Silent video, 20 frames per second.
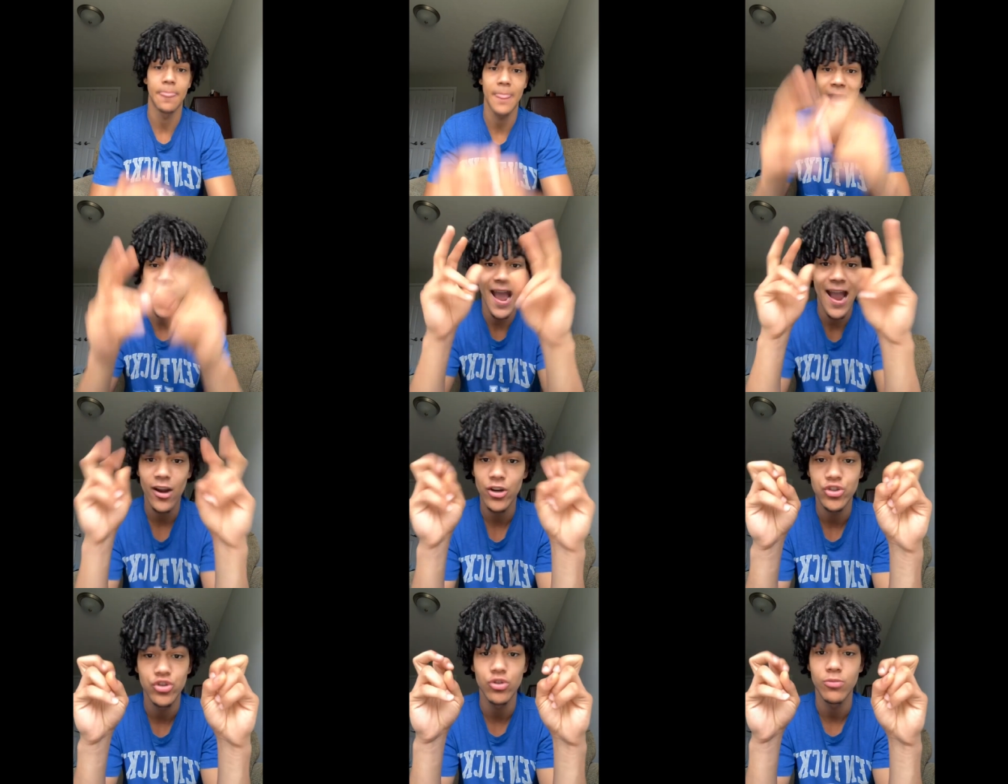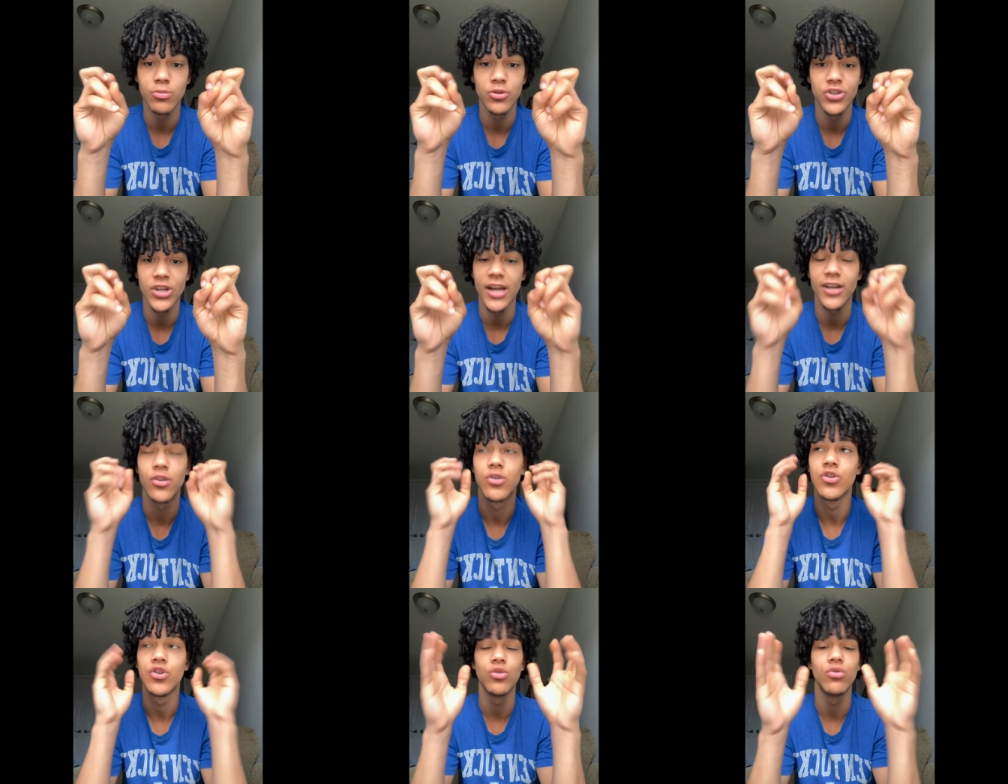astral
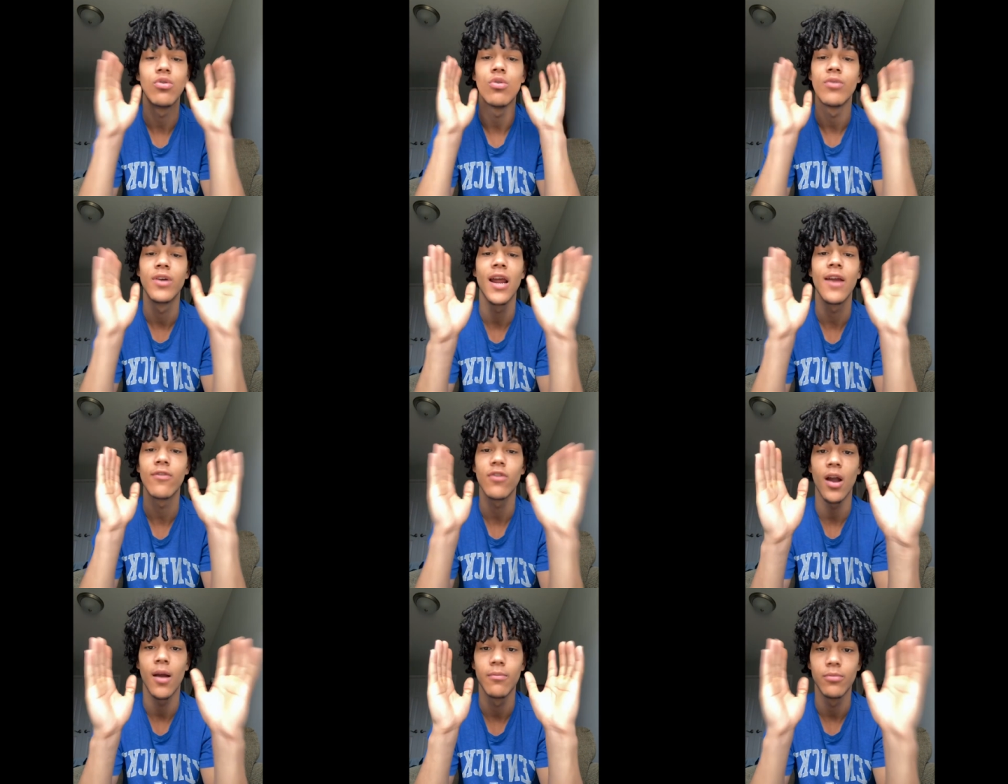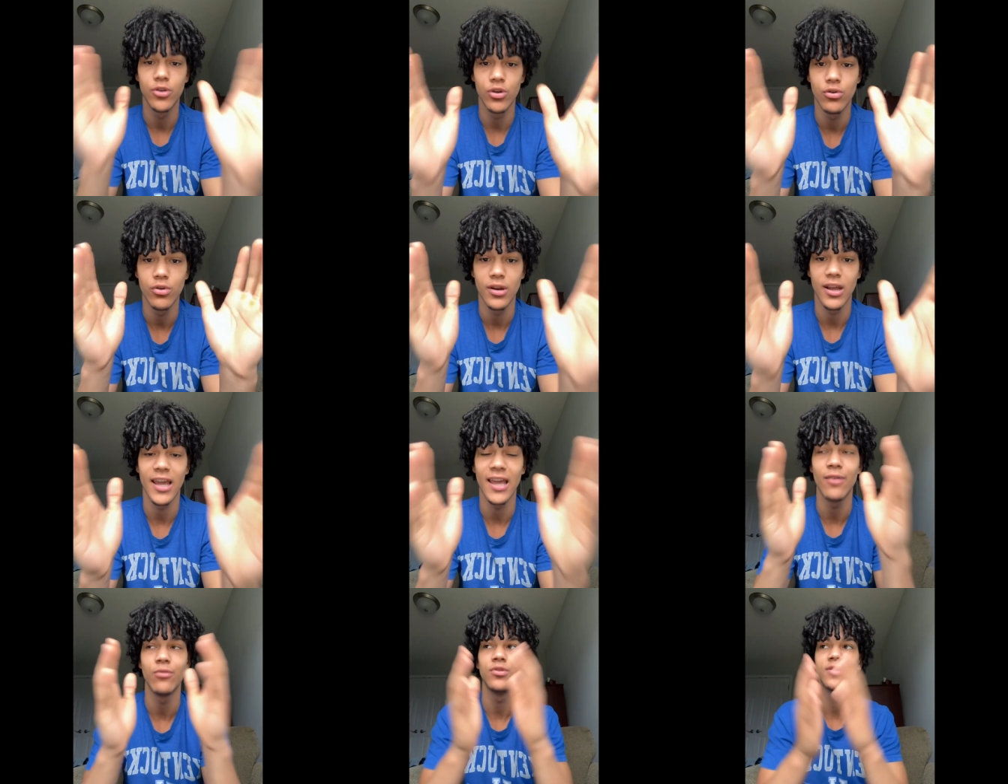projecting, doing whatever I'm doing,
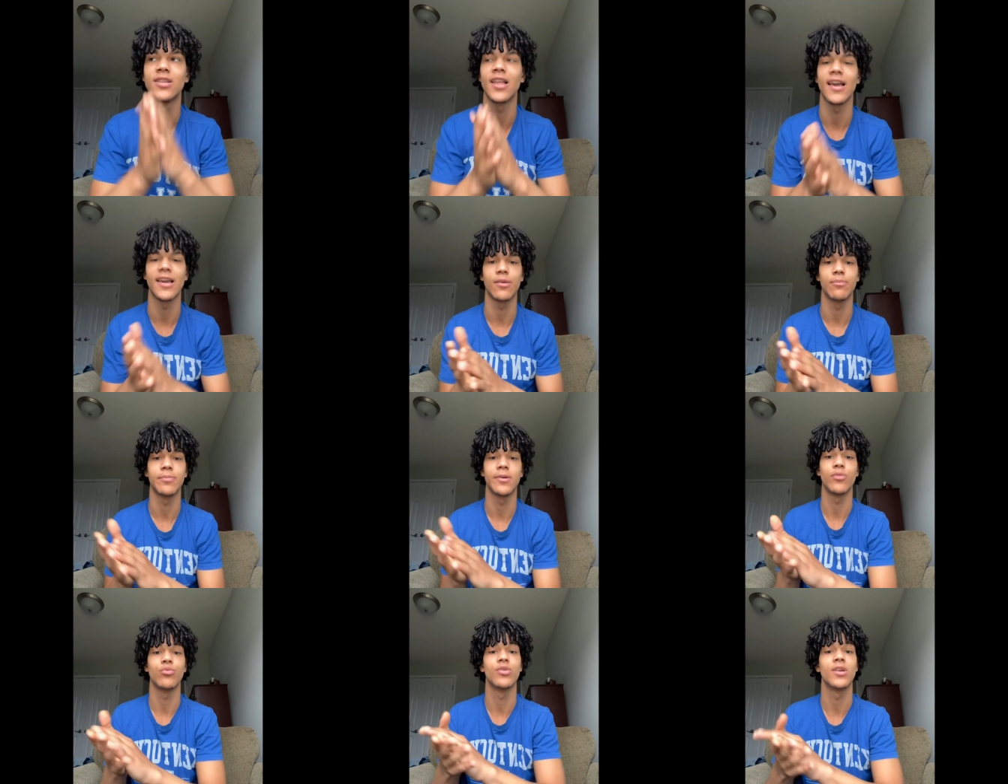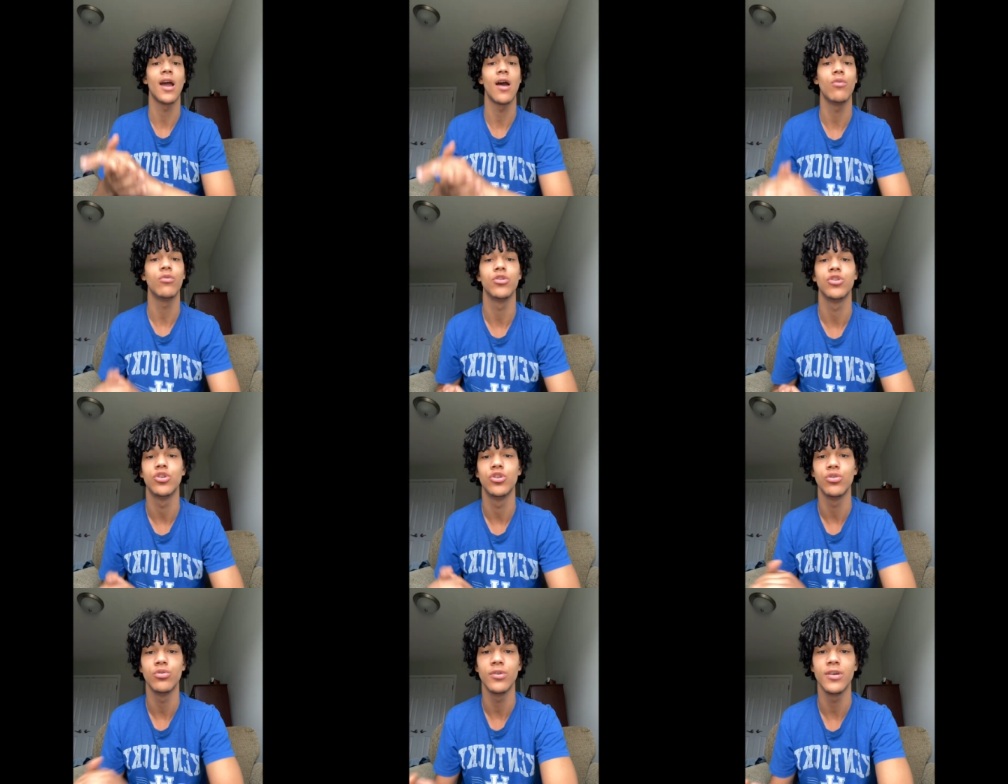it was like, but when I
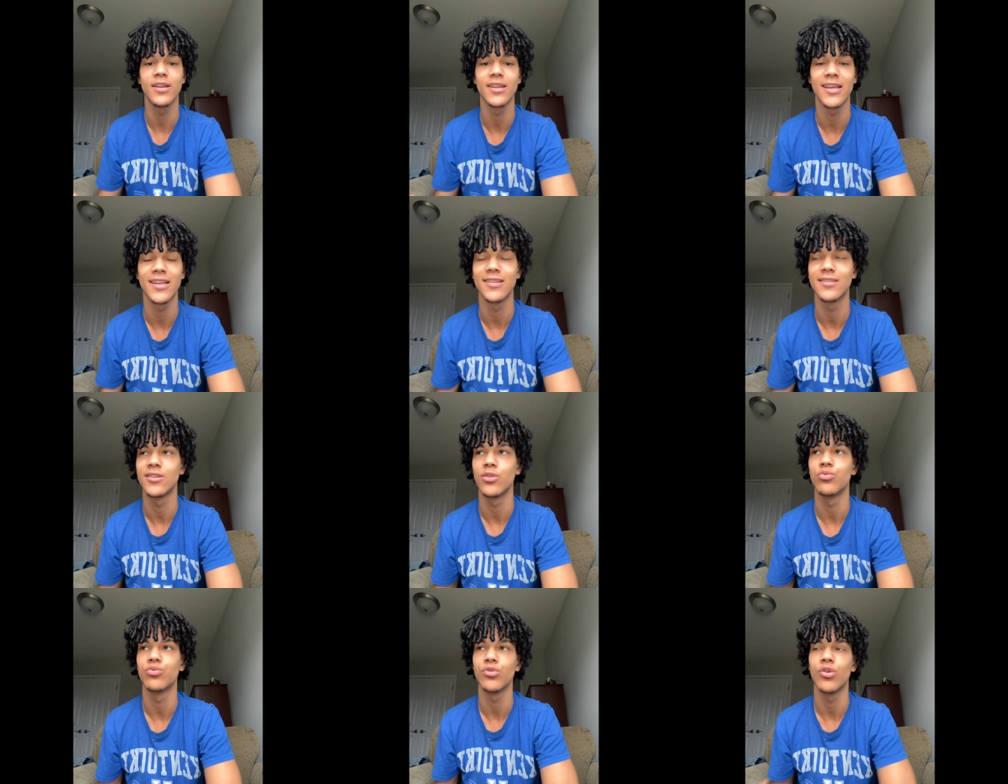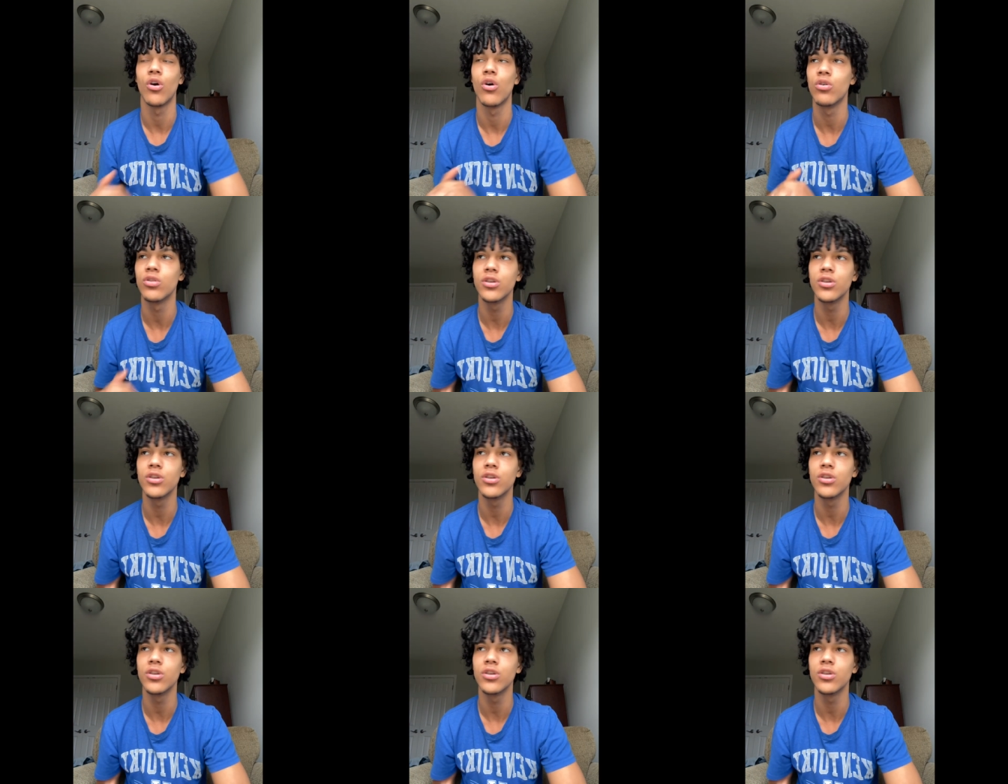would do it, that the only